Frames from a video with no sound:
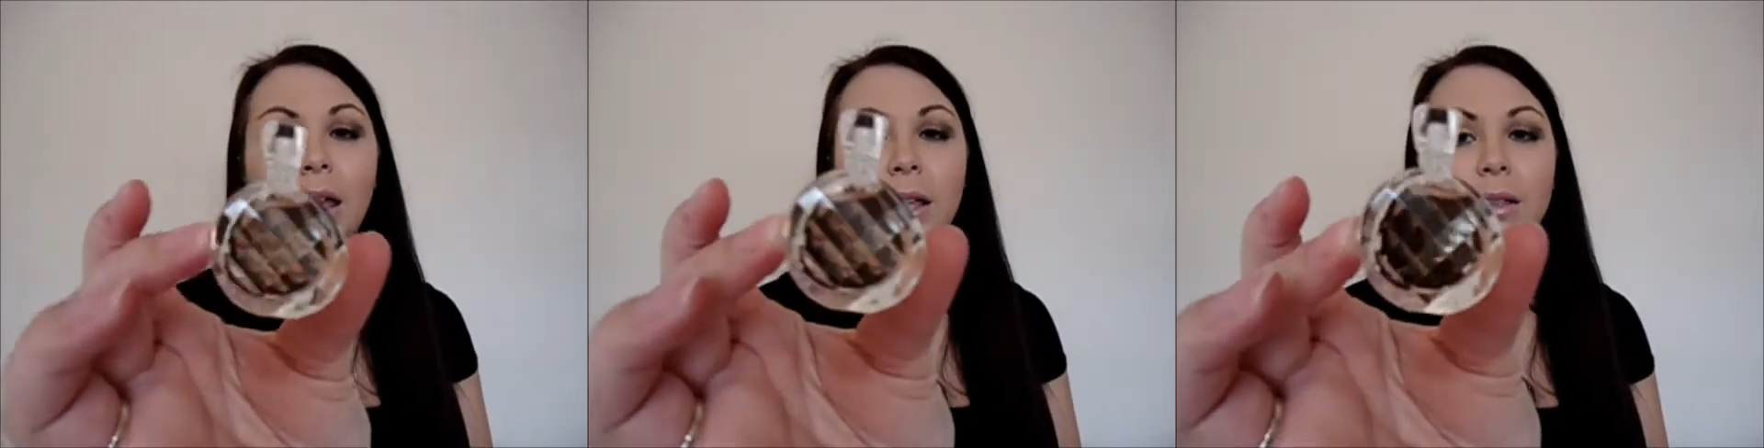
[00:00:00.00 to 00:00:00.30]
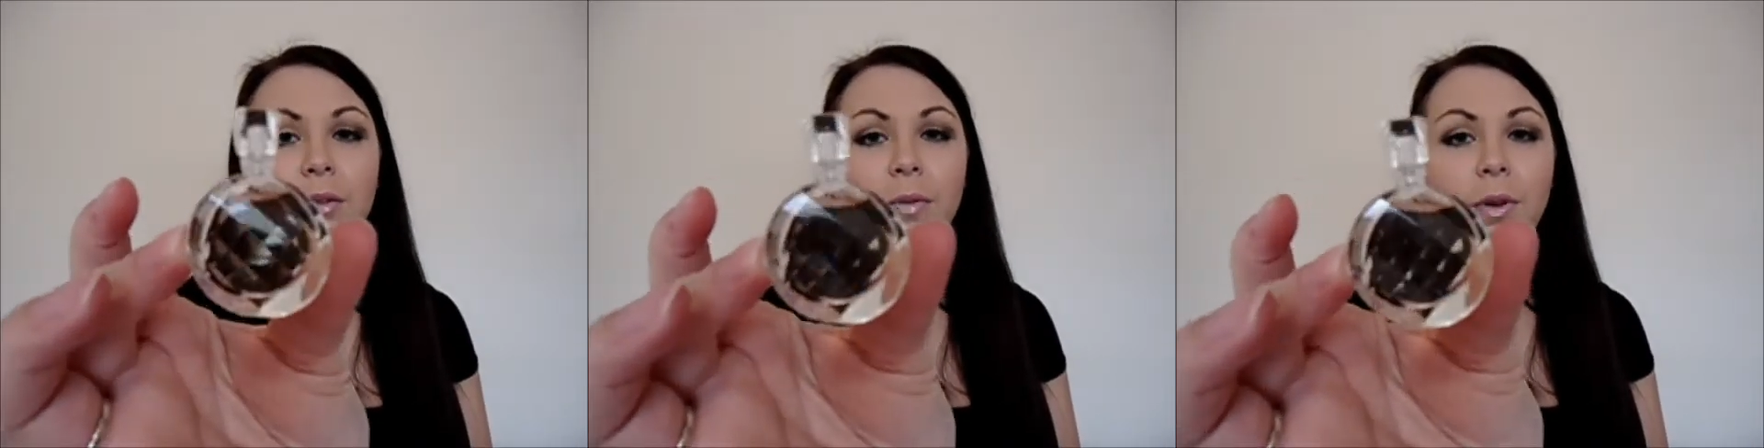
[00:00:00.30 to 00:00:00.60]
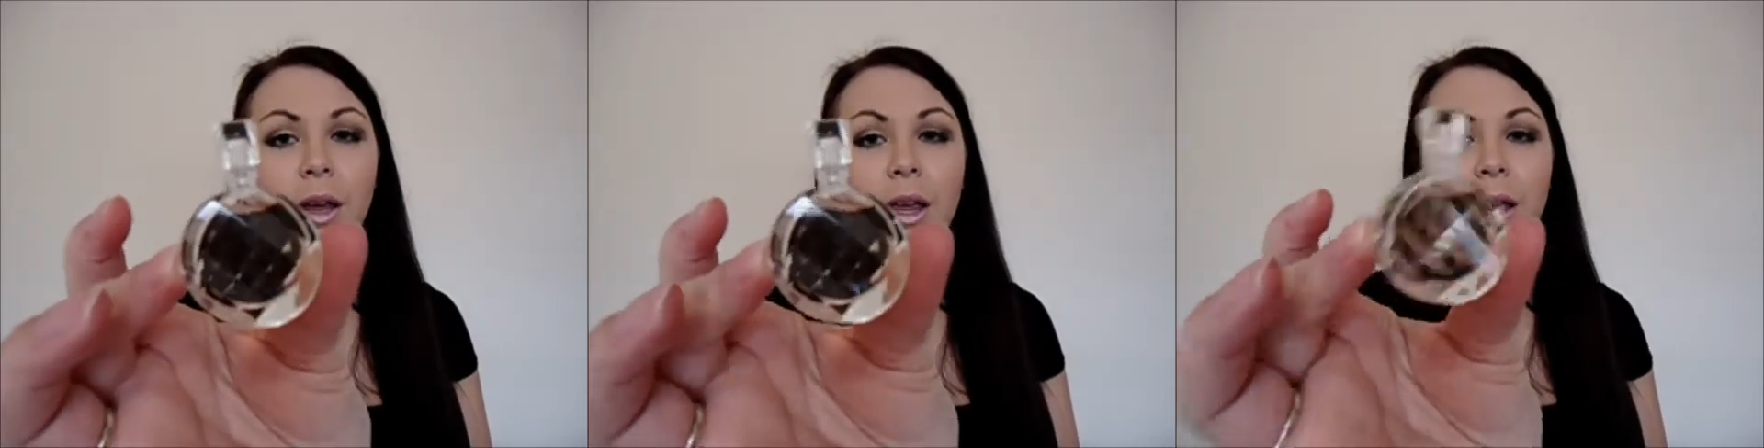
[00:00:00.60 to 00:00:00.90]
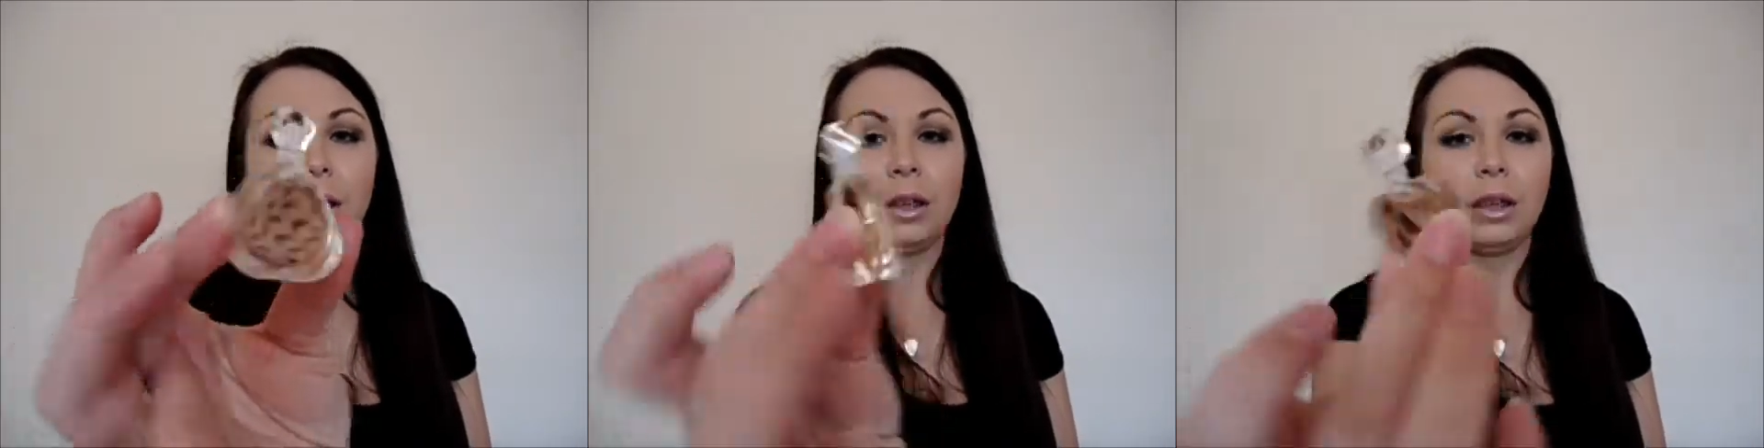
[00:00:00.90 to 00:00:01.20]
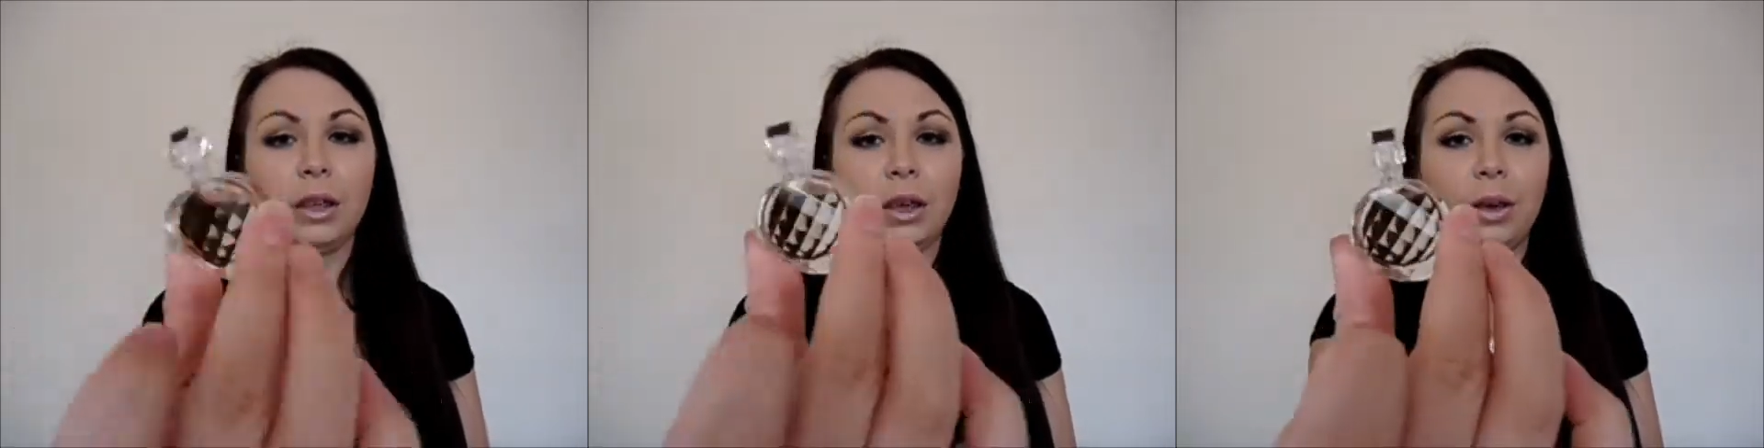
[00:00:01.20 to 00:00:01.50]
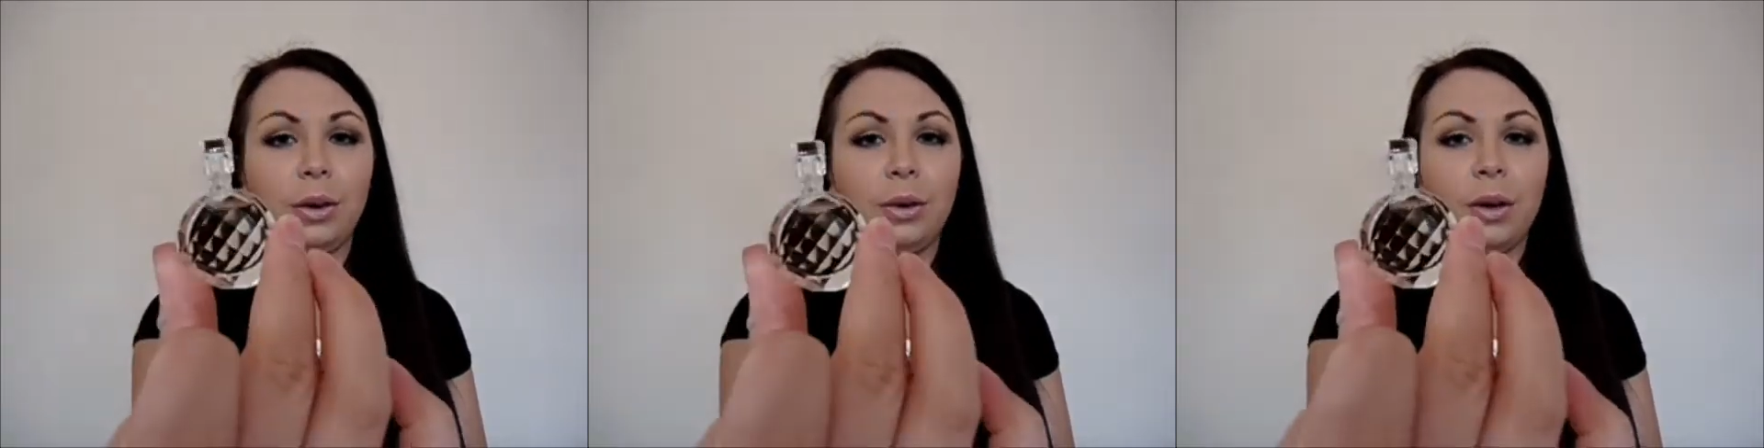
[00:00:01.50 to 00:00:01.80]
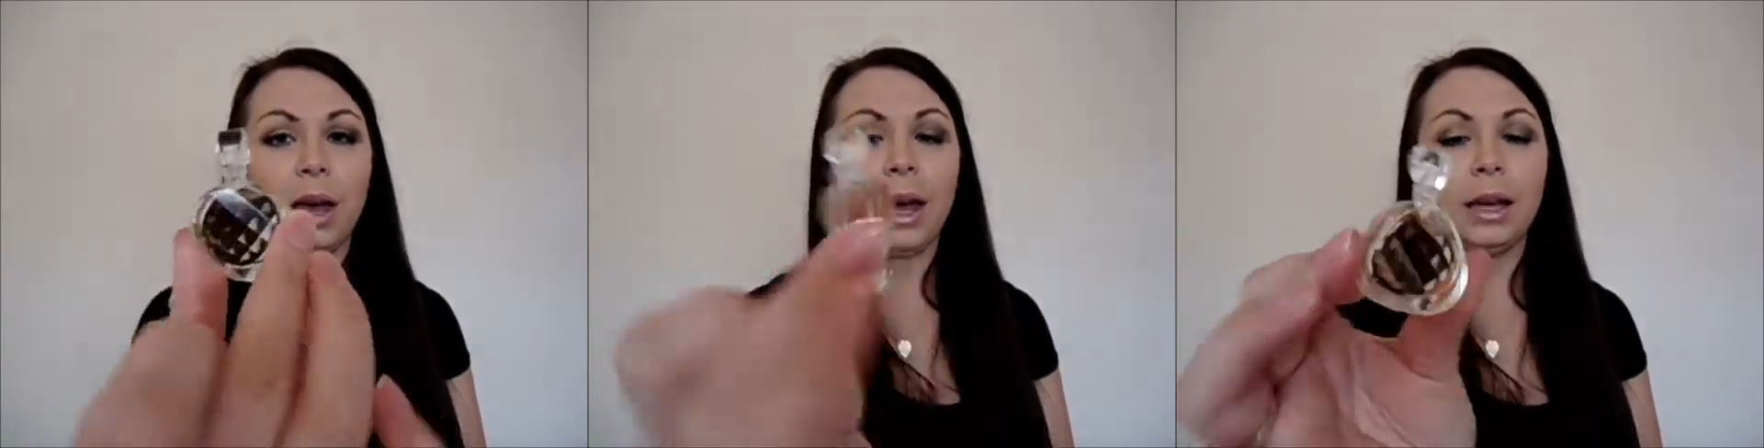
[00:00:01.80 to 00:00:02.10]
It's a very cute
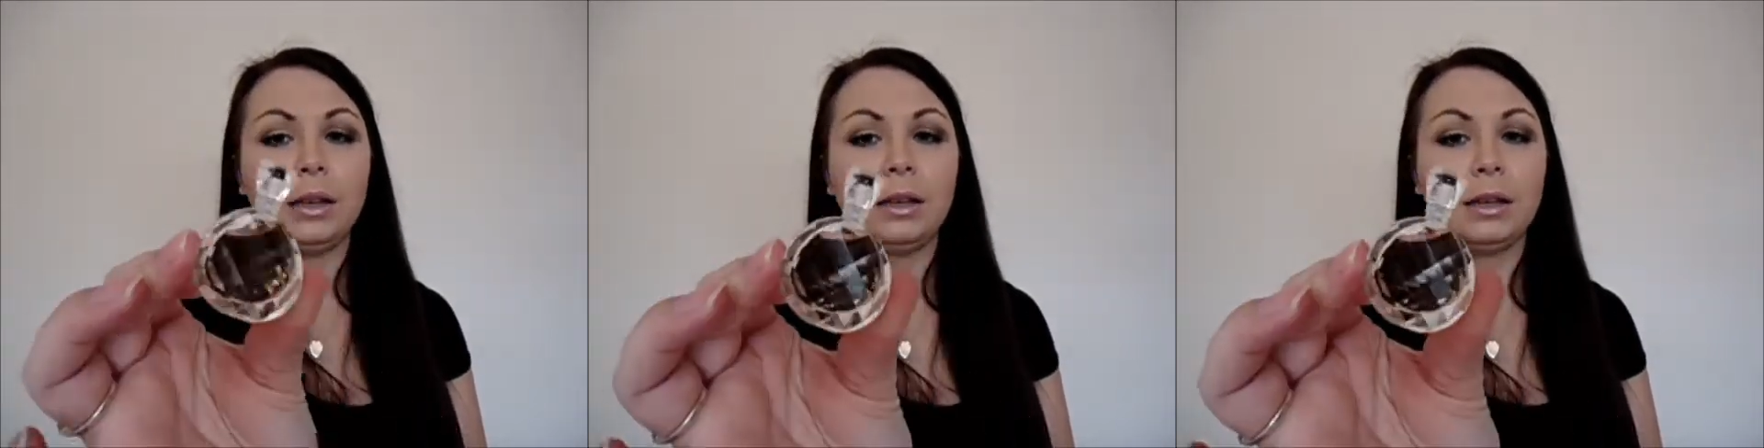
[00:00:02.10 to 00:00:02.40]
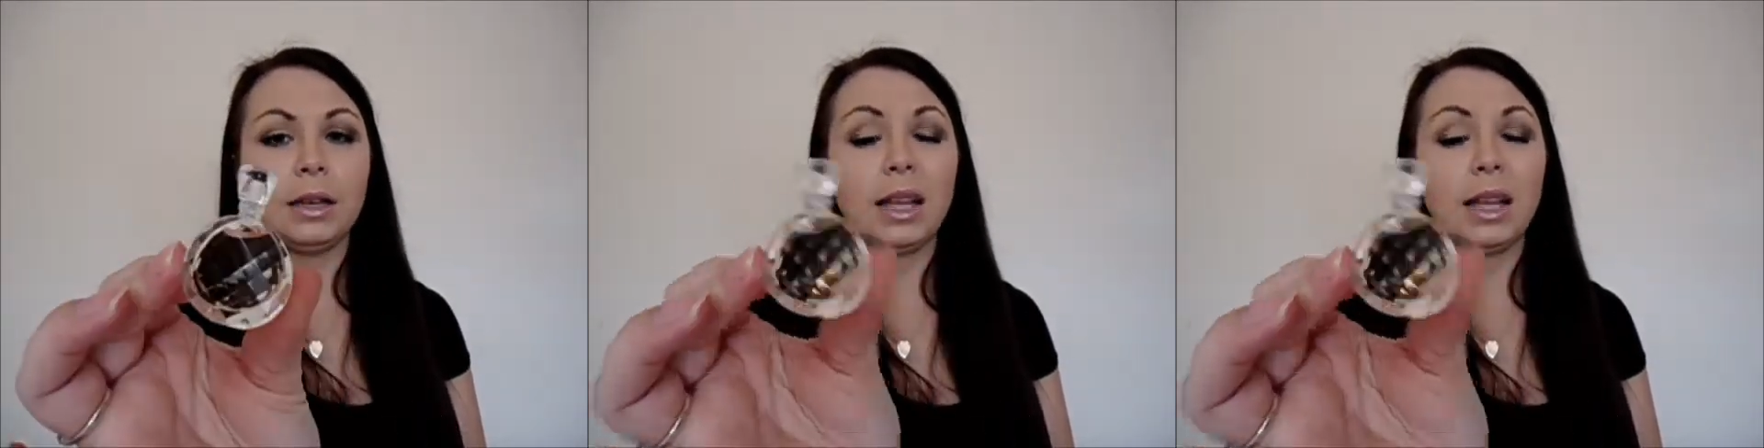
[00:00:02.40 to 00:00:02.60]
and